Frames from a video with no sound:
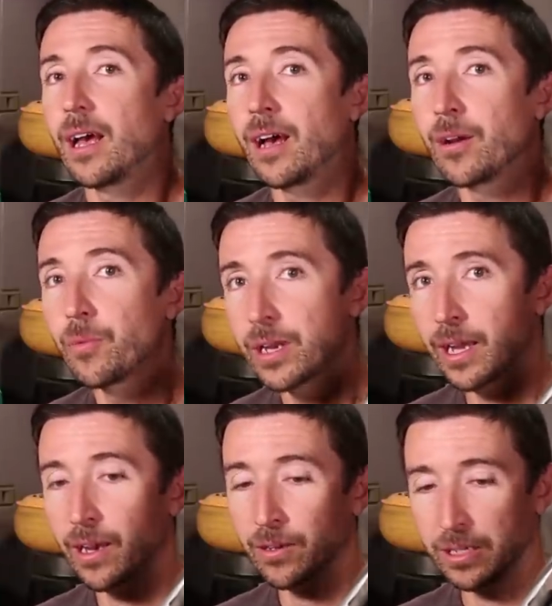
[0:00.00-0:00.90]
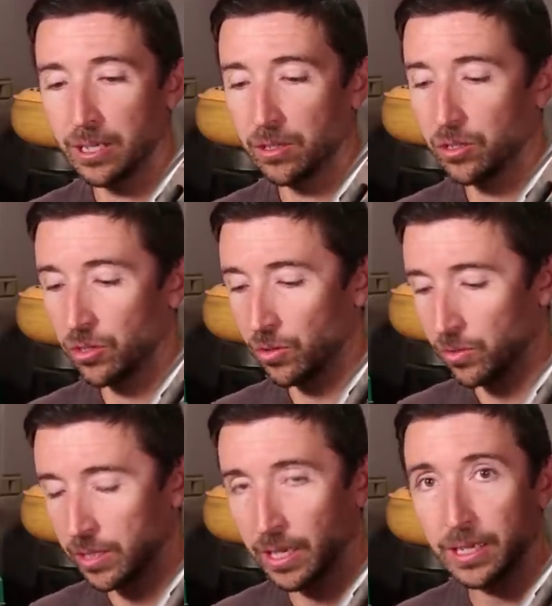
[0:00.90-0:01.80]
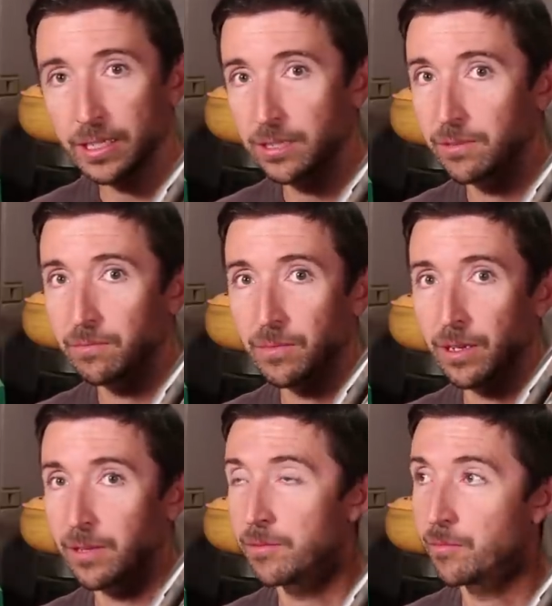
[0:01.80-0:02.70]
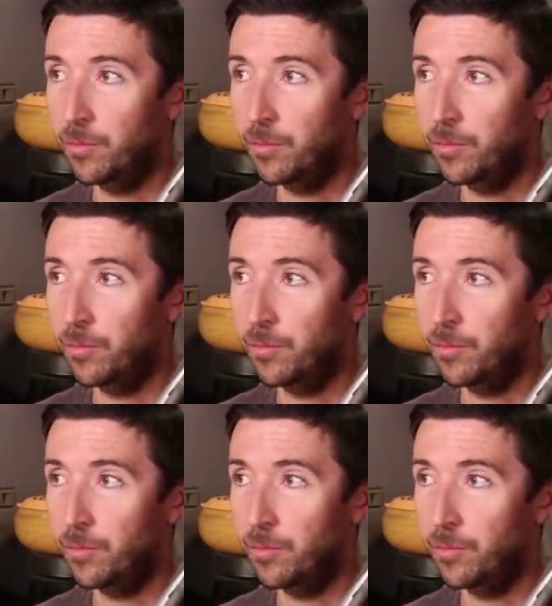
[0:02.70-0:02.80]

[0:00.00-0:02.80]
I went out to test Uh,